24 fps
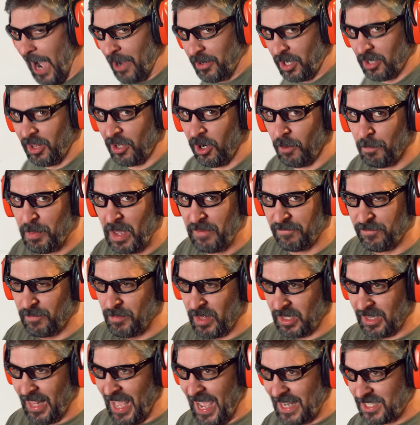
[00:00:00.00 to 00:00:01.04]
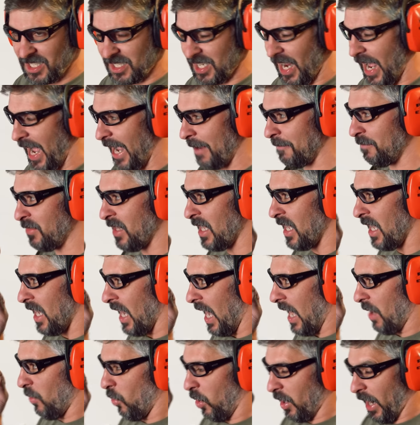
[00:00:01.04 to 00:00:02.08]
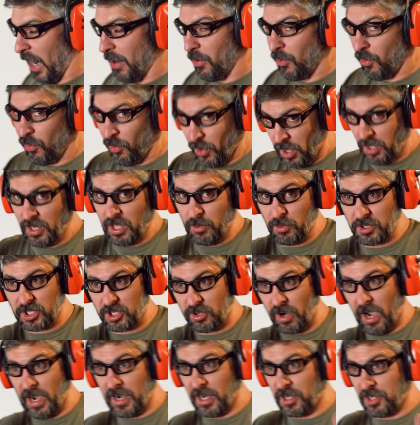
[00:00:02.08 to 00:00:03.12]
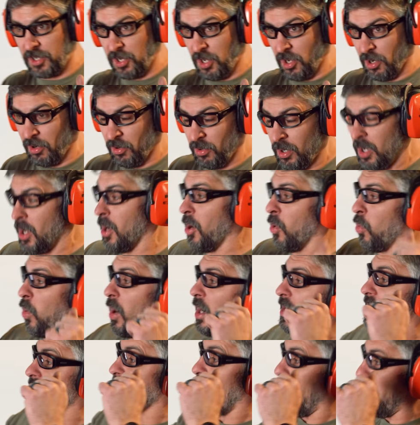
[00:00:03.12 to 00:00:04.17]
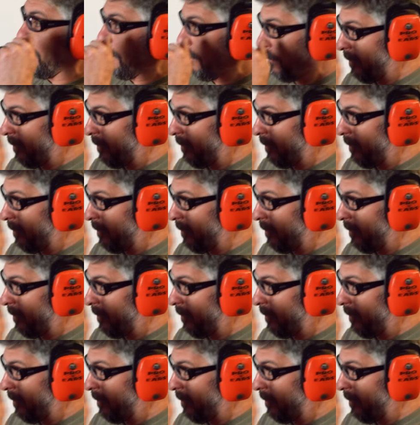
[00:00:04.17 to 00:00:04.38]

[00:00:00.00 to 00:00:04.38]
down a little bit from the last time, and what I really was trying to do was